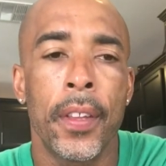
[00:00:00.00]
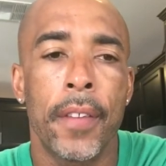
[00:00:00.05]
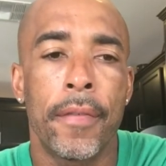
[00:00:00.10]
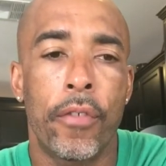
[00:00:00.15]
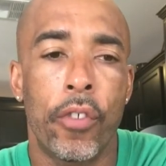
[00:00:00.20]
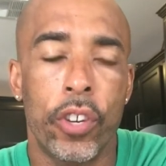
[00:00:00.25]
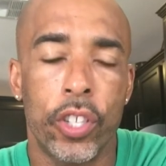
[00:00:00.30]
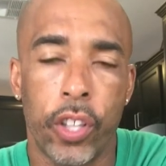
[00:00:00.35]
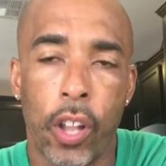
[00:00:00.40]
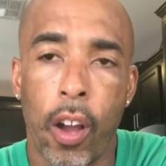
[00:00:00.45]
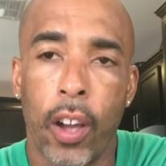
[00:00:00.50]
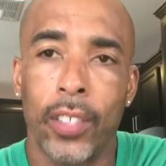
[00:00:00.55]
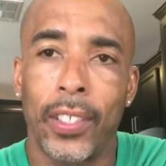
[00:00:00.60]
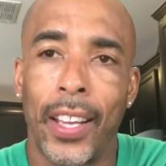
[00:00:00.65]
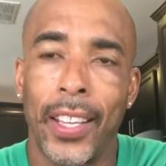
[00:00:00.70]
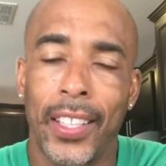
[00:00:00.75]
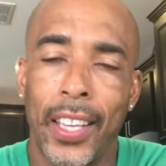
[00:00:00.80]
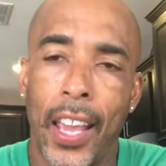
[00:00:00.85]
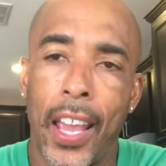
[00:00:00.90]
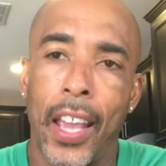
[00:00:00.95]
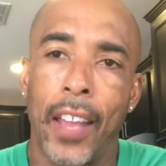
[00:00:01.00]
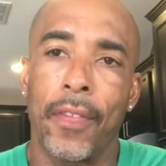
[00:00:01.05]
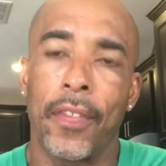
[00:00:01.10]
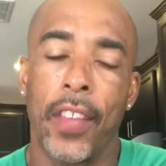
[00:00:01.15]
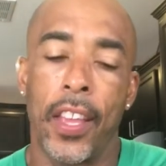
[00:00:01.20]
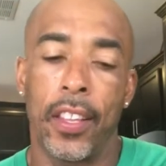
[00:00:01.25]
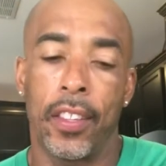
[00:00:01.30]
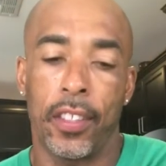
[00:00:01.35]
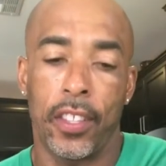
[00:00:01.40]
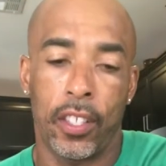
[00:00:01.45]
for as long as I can.
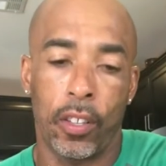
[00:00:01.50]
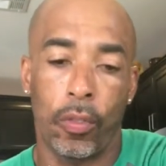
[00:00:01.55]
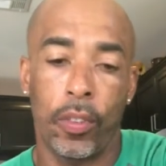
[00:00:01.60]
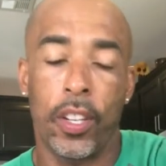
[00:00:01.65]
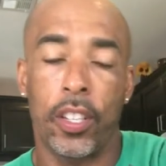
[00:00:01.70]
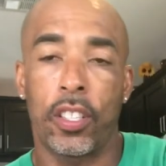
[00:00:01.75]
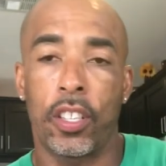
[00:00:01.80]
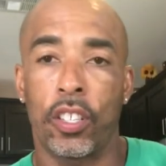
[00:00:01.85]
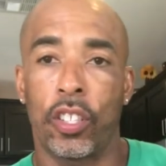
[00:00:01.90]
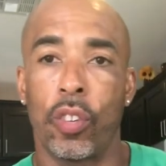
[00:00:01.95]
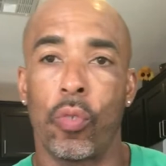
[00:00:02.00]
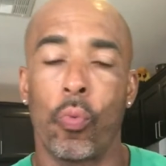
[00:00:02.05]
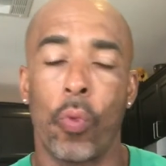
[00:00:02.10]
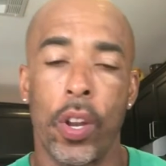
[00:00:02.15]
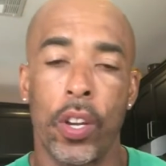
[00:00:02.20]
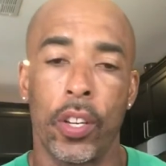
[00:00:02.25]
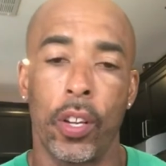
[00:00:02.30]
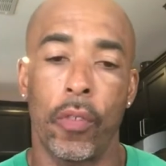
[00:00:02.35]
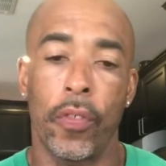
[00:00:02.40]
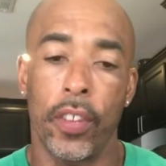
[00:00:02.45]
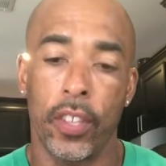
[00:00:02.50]
And so this is the window.